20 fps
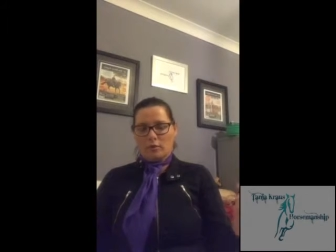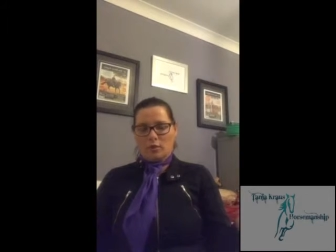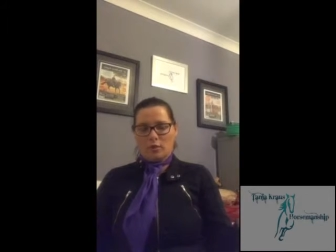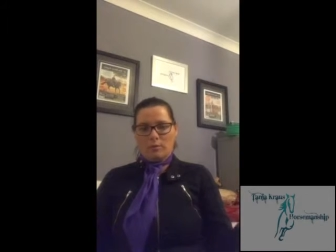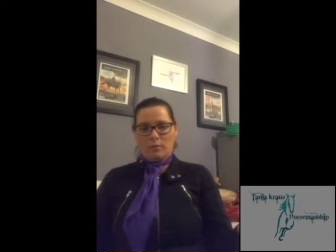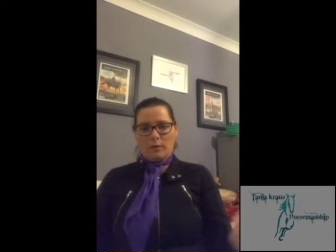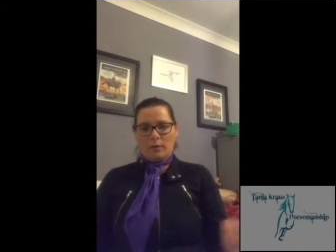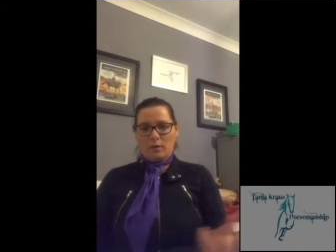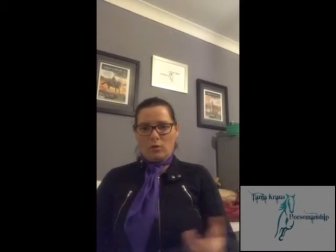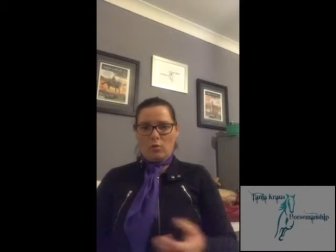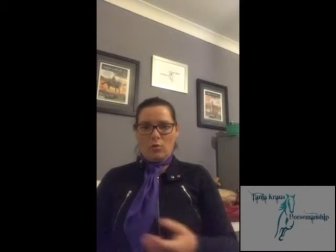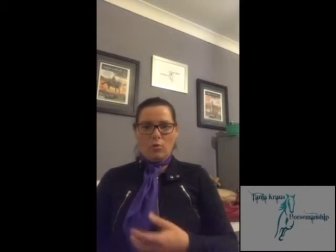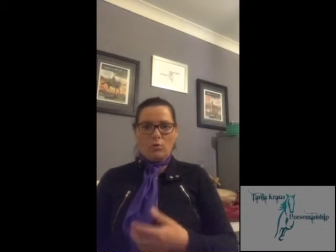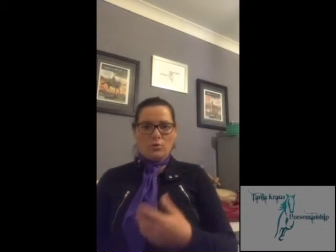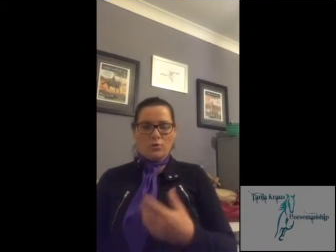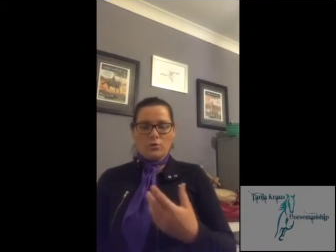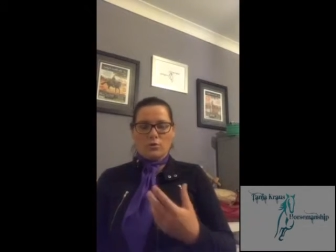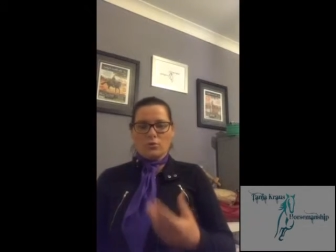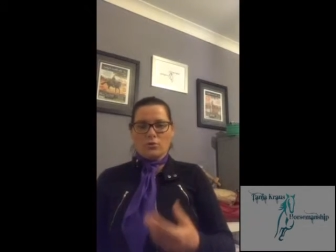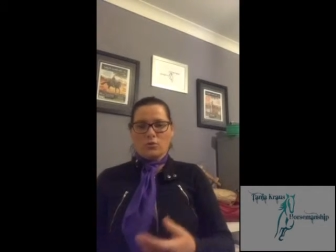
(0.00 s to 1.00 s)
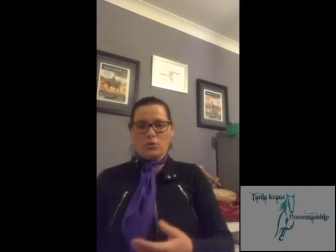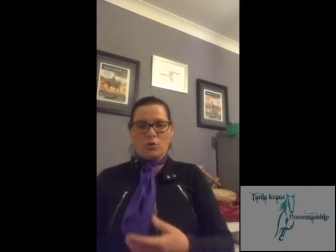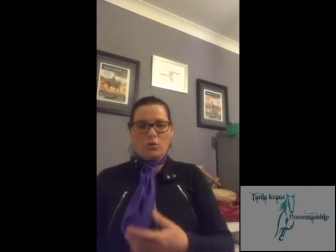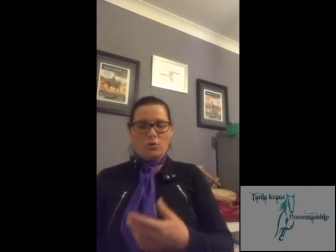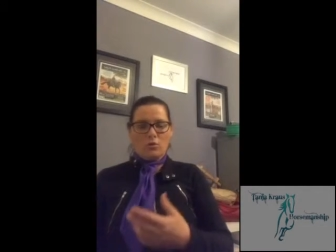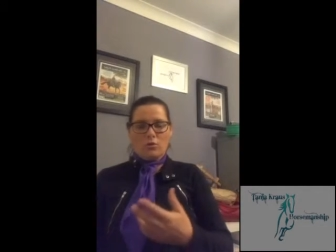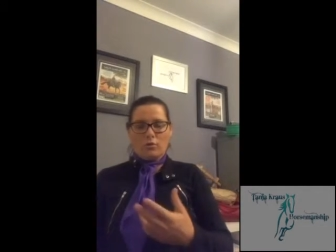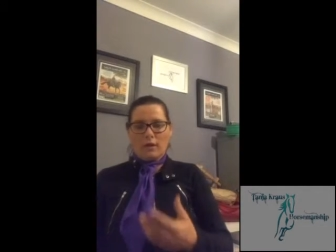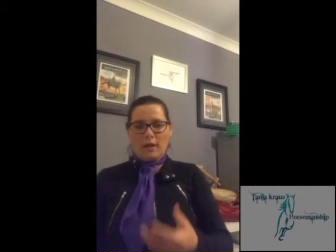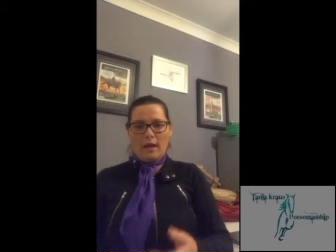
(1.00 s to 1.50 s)
you know, be it horse or
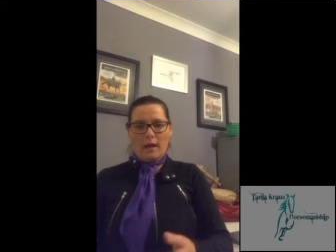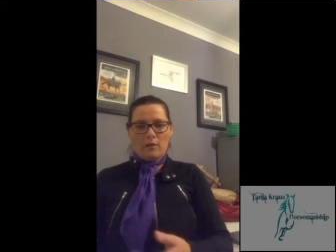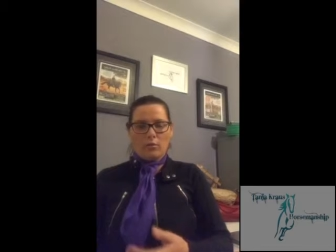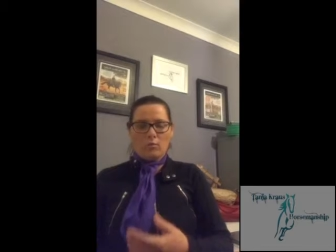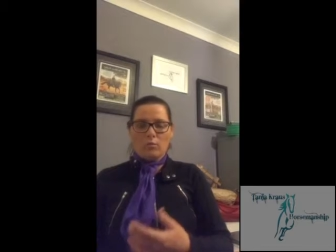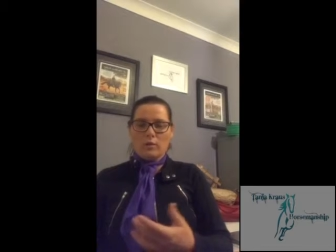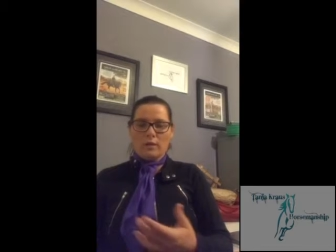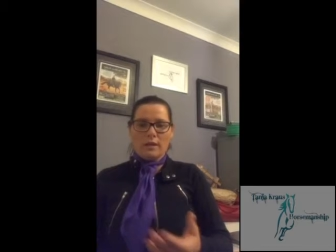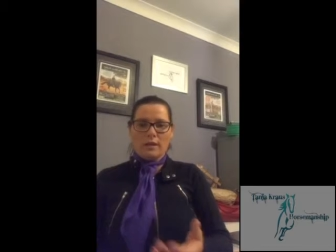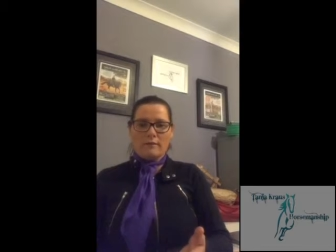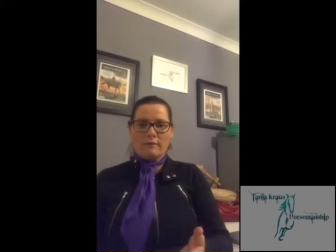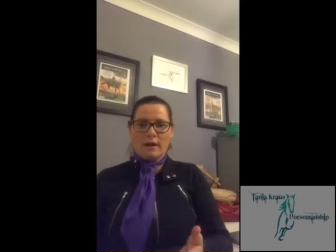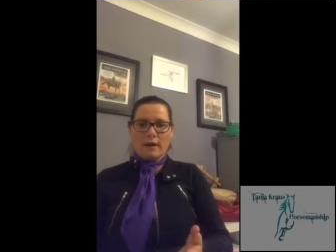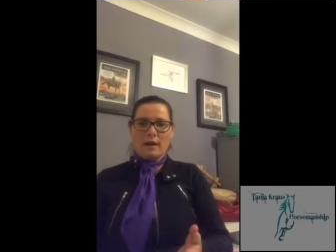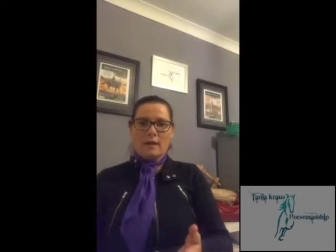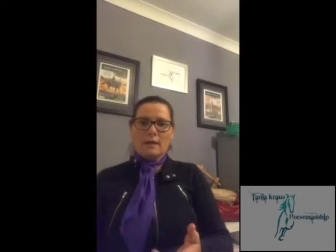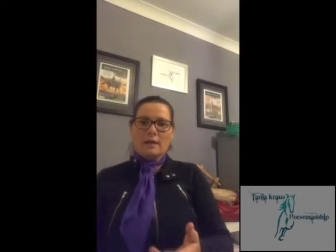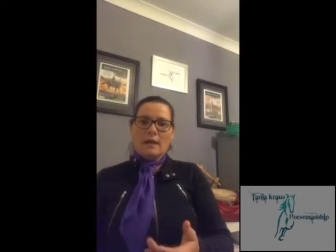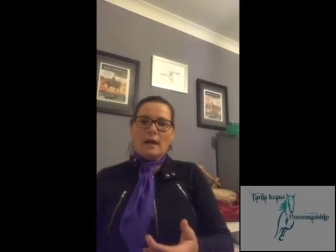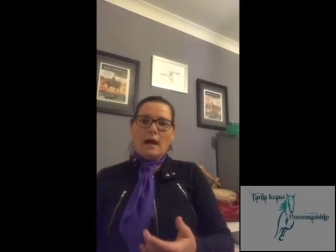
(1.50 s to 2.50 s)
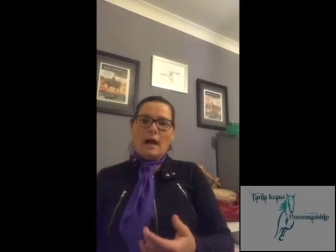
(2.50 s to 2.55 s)
dog or cat or whatever.